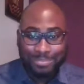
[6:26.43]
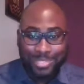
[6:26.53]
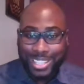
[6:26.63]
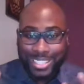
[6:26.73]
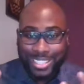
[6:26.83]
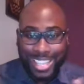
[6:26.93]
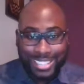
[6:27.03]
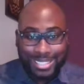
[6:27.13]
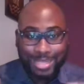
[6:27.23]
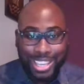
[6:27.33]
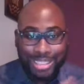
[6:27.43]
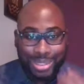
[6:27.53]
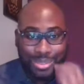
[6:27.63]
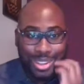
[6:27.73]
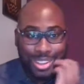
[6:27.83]
It just needs to be
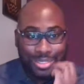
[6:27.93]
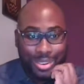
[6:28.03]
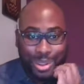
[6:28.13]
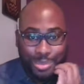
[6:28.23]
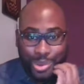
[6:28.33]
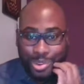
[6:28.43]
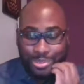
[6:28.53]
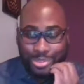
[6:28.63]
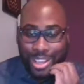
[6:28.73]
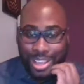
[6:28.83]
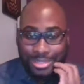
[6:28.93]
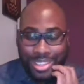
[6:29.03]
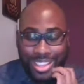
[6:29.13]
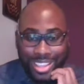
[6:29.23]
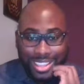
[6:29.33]
everyone. If you're on more than 5,
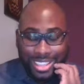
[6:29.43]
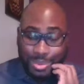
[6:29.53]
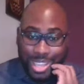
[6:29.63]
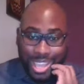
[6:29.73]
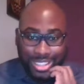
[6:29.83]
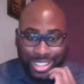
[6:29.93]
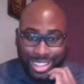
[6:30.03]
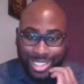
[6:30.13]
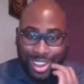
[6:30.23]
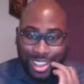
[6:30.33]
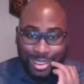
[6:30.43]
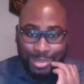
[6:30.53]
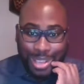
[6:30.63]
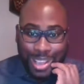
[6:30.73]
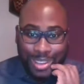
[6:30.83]
then we got to start talking
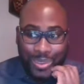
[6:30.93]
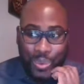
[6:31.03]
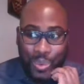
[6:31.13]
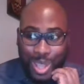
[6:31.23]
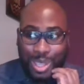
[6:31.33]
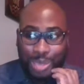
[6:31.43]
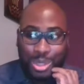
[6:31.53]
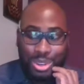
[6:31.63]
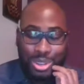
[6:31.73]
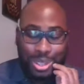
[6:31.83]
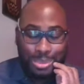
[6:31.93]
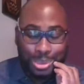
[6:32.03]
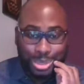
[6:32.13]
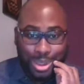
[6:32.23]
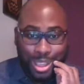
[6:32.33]
about what can we do to
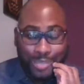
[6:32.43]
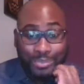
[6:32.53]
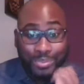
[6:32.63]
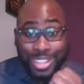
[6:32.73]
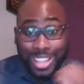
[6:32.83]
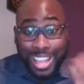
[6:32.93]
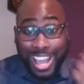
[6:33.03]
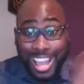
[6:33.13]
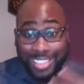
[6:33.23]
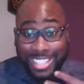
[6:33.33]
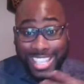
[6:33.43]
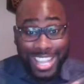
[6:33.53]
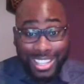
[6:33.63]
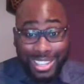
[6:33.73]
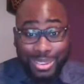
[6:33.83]
deprescribe. I am
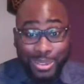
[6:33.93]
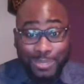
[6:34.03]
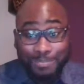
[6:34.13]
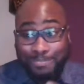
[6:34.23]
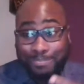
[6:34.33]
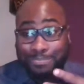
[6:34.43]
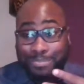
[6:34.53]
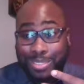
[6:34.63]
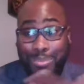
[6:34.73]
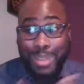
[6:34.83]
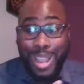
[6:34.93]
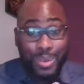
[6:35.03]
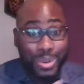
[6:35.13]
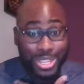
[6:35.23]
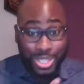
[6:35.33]
telling you, the
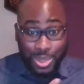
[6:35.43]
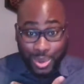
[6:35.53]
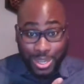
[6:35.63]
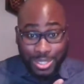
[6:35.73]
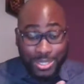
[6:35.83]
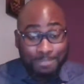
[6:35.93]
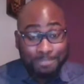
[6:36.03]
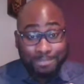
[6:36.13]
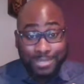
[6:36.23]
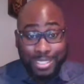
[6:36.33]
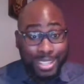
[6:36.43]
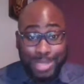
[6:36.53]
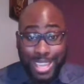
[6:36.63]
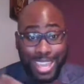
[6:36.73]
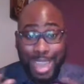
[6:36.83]
power is yours. And I'm
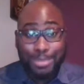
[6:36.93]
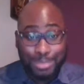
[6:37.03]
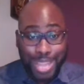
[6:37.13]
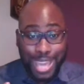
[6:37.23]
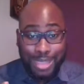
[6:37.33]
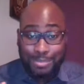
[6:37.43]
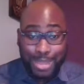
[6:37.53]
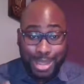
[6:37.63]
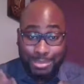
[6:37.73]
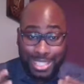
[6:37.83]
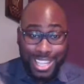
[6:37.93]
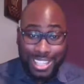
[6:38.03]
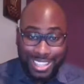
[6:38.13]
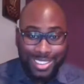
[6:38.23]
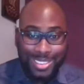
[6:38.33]
not Captain Planet, but I'm
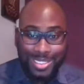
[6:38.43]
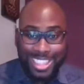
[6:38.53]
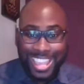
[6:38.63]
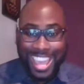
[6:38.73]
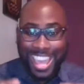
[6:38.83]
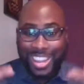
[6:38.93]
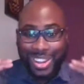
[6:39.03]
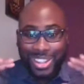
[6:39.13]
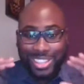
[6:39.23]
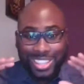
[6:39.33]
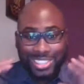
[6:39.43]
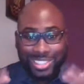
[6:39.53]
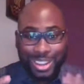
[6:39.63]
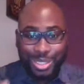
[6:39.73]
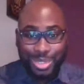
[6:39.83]
telling you that this
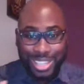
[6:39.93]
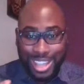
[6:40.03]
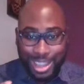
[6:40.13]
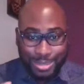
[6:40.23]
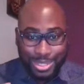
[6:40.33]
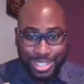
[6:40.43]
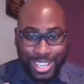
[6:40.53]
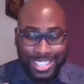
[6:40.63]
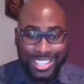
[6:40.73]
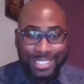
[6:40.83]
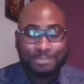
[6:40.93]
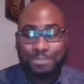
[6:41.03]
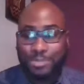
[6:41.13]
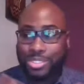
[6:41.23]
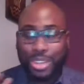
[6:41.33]
starts with a conversation,
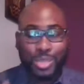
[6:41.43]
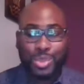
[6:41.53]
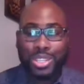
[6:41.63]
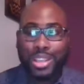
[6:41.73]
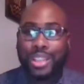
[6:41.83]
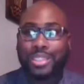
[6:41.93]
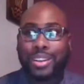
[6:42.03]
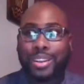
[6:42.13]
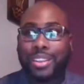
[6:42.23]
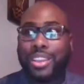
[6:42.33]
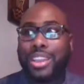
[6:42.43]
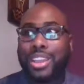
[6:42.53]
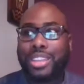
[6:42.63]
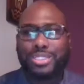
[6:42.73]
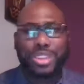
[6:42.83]
starts with a dialogue.
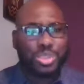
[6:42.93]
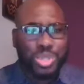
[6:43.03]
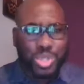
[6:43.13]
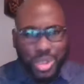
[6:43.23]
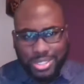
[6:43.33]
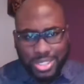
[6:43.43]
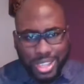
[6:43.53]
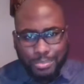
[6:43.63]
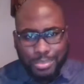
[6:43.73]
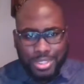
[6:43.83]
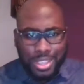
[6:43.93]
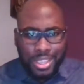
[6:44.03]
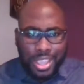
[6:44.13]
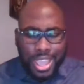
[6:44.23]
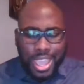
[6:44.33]
It starts with trust and
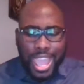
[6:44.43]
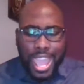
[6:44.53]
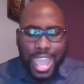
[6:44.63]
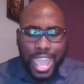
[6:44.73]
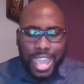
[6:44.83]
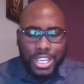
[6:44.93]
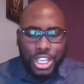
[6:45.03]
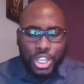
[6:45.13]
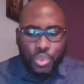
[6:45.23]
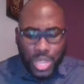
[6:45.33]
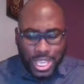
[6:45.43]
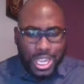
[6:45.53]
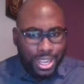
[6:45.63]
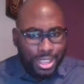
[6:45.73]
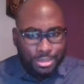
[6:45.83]
empathy. And we
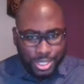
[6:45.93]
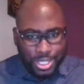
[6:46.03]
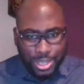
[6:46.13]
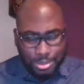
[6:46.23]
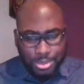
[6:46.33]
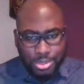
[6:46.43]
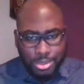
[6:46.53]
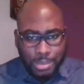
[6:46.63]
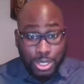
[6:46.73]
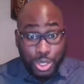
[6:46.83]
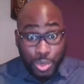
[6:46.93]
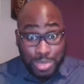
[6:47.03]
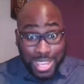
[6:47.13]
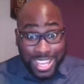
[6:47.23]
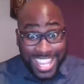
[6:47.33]
can leverage deprescribing to
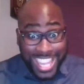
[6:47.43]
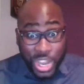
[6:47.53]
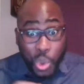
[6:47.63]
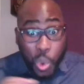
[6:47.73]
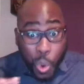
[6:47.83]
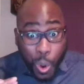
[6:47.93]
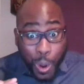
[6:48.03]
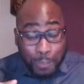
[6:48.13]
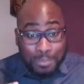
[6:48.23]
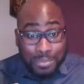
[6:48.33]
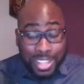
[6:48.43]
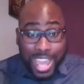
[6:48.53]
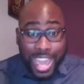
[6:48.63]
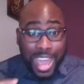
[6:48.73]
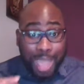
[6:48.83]
be the norm.
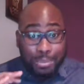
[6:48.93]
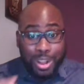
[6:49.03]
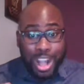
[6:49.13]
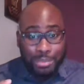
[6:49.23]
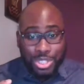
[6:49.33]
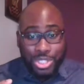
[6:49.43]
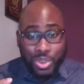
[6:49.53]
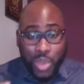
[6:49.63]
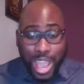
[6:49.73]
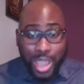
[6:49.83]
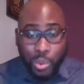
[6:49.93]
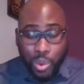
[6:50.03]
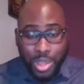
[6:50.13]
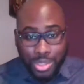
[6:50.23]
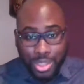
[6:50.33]
And I promise you, I
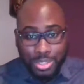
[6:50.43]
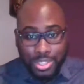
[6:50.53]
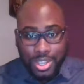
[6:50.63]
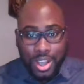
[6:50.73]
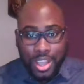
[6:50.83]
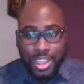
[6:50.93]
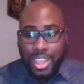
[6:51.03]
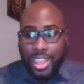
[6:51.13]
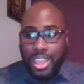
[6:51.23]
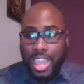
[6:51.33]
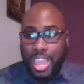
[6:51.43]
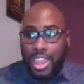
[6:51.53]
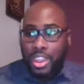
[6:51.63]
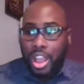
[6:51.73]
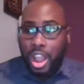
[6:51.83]
want this taught
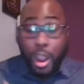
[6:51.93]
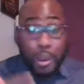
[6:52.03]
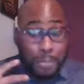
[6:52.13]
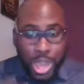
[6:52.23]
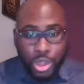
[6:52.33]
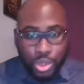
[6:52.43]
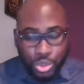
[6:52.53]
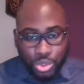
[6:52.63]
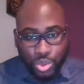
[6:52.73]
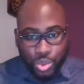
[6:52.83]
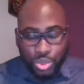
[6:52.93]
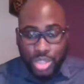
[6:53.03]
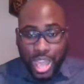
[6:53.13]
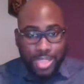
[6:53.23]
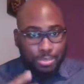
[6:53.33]
in our medical schools.
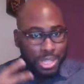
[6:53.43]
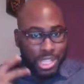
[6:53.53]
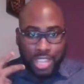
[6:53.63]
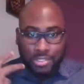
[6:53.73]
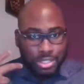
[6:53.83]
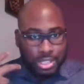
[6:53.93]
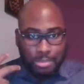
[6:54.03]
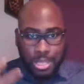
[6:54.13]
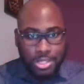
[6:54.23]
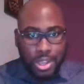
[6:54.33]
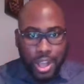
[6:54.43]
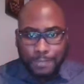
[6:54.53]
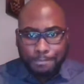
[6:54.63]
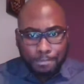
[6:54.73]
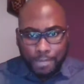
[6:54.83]
I believe this can be taught
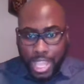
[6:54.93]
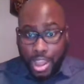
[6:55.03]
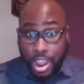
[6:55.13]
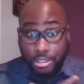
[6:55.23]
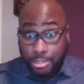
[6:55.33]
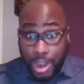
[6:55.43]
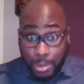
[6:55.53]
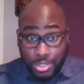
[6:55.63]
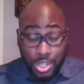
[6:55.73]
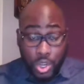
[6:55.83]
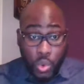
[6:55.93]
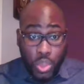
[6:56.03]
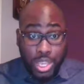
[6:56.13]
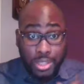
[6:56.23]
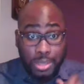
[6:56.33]
in our pharmacy
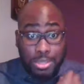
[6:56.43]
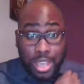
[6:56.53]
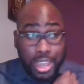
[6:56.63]
curriculums.